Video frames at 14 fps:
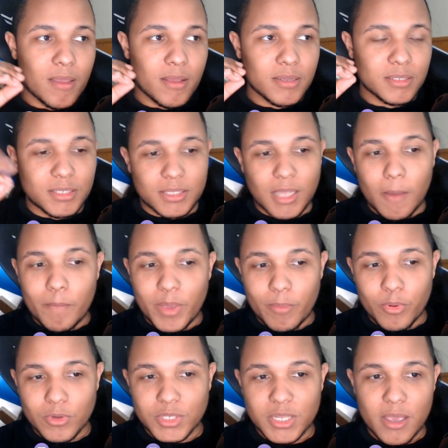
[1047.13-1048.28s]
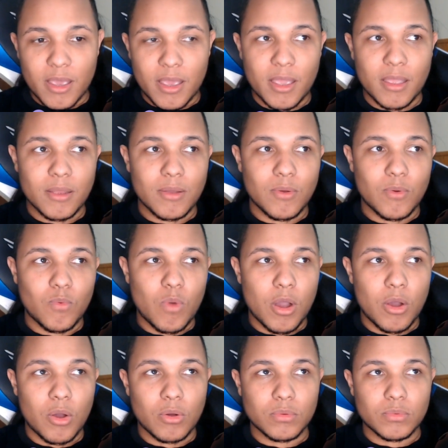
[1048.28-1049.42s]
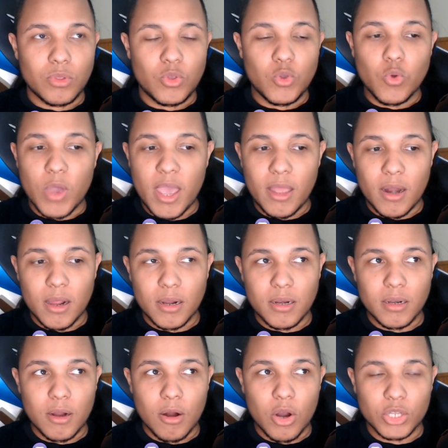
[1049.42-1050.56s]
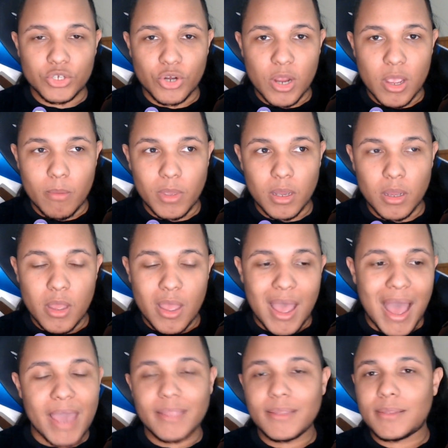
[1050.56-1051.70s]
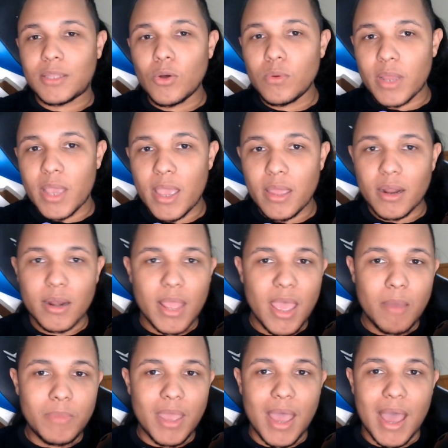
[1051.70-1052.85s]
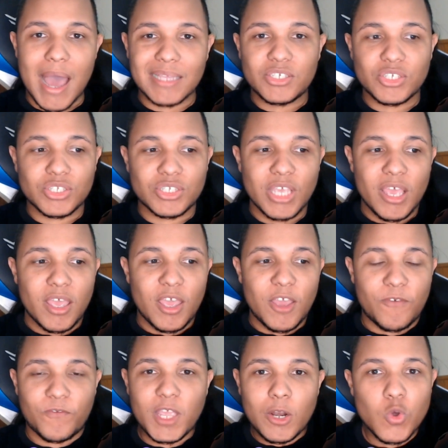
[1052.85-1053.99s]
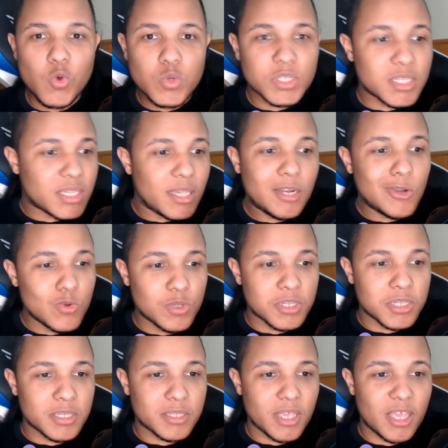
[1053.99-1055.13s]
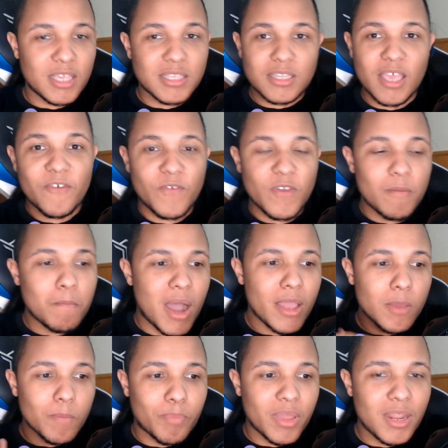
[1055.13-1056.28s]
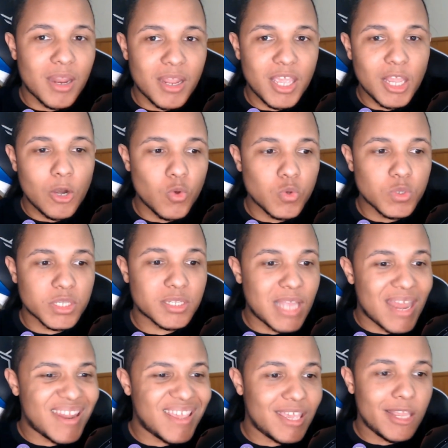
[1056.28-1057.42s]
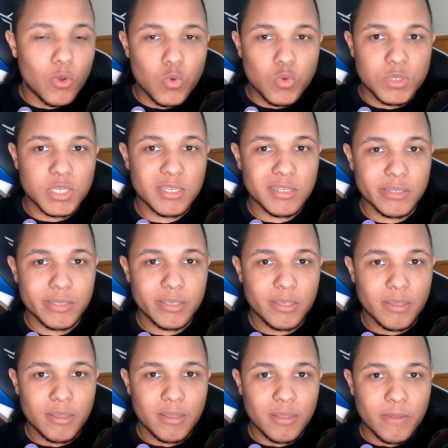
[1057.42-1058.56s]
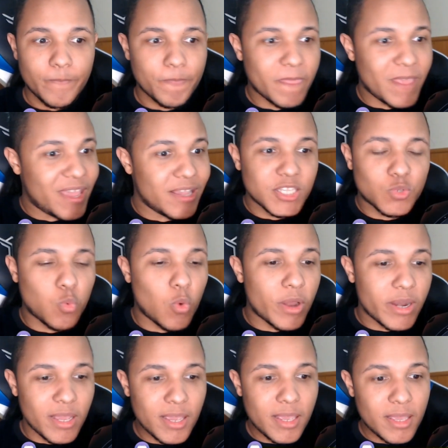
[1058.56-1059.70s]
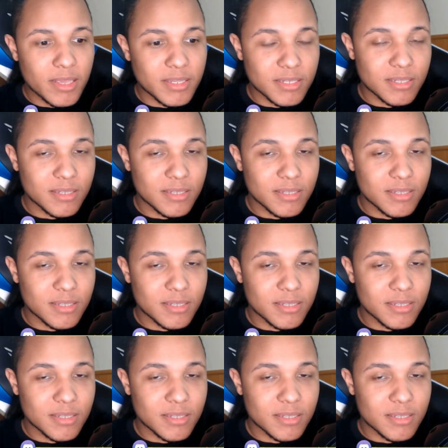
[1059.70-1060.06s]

some people say, well, you hate on Archer Emiya. I don't hate on Emiya. I just, if he loses, he loses. If in my opinion he loses, then he loses. It is what it is.